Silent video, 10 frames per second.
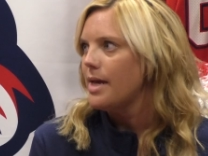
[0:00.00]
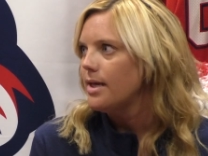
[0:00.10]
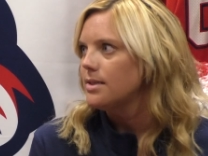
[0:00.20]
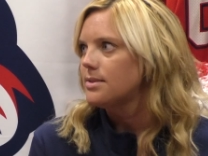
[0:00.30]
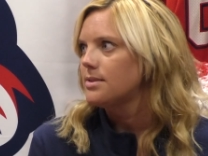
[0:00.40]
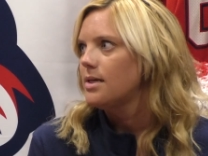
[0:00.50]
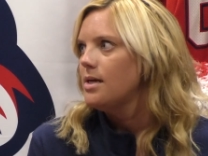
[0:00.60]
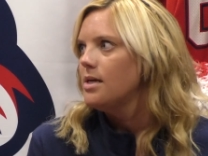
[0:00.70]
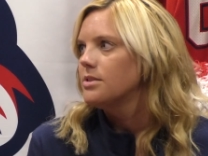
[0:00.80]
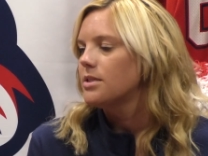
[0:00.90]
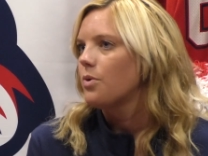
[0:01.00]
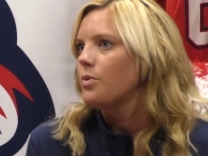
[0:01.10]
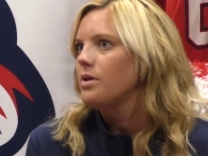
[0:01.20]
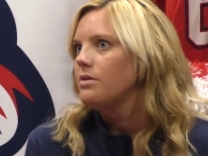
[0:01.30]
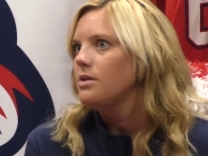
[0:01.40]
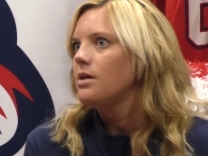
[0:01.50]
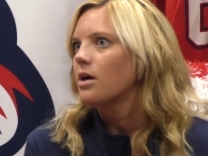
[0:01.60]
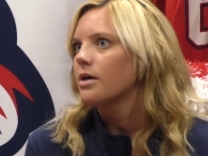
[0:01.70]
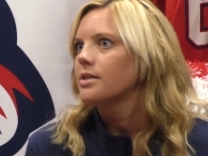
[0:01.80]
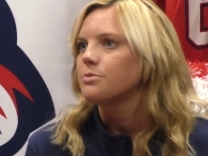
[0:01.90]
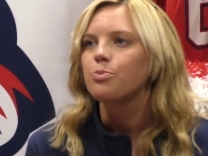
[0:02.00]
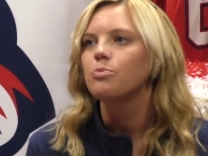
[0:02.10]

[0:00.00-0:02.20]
base. So, we are going to